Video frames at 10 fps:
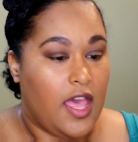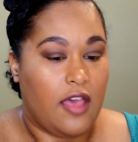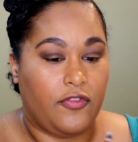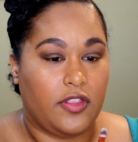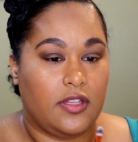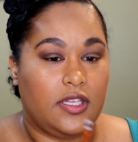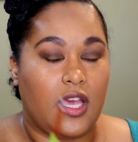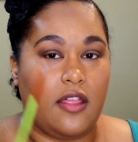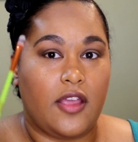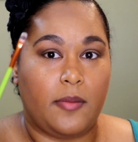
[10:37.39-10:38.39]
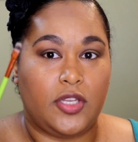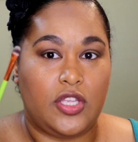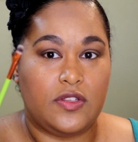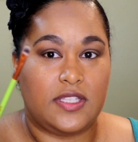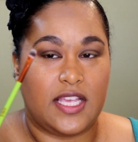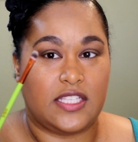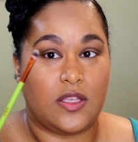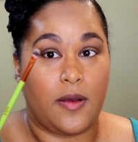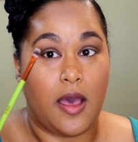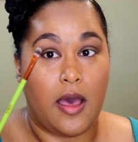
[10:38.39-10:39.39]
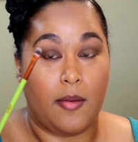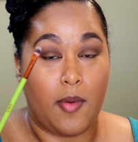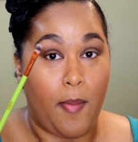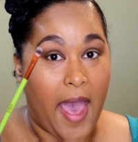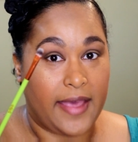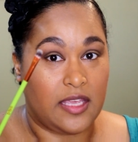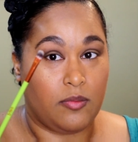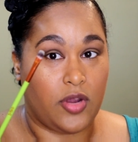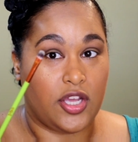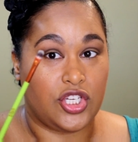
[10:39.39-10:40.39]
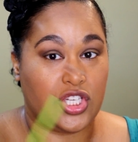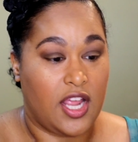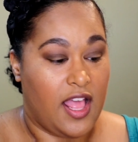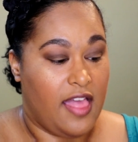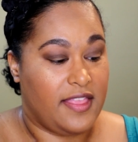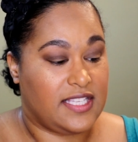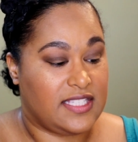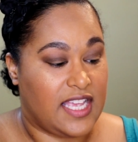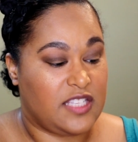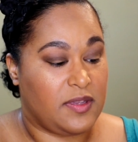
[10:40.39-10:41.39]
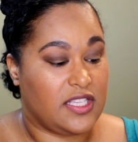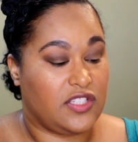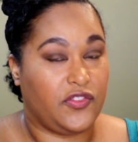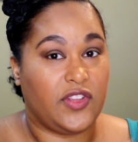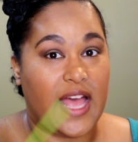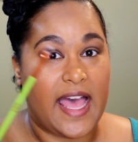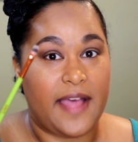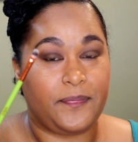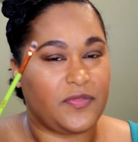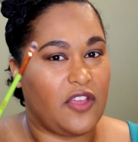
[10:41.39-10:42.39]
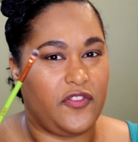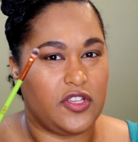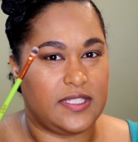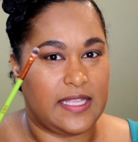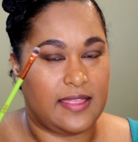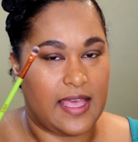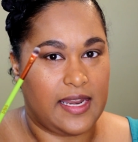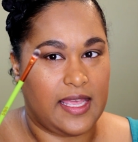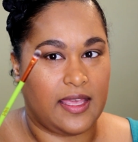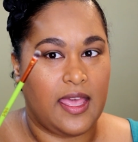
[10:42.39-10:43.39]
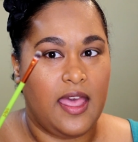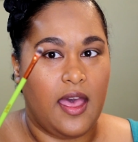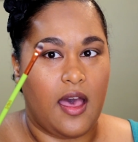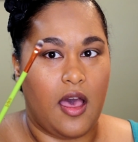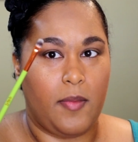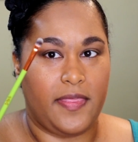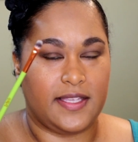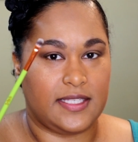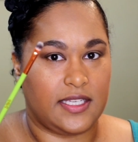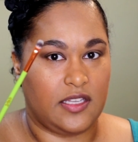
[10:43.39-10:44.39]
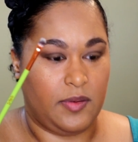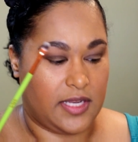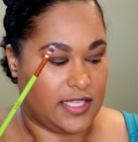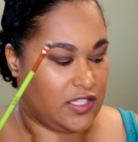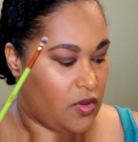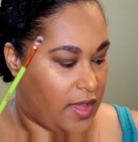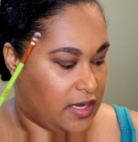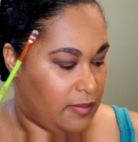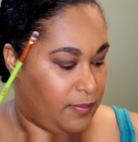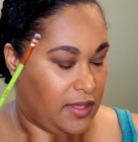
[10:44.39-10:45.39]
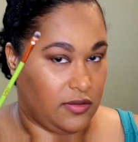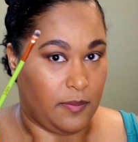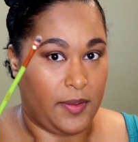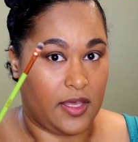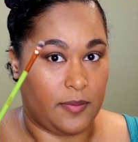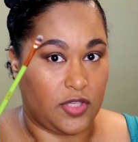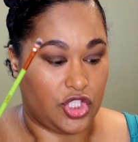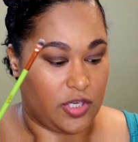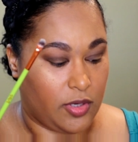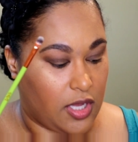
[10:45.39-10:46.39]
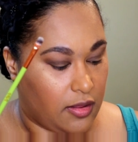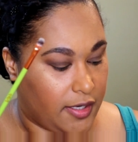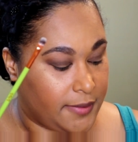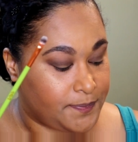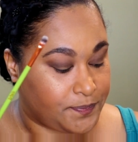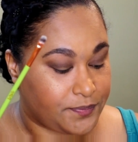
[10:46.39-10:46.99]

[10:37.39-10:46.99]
And for the lid color, I'm going to use this um, packing brush. This is nice because it's flat, it feels synthetic, um, and this is going to be nice to go ahead and be able to pick up the shimmer color.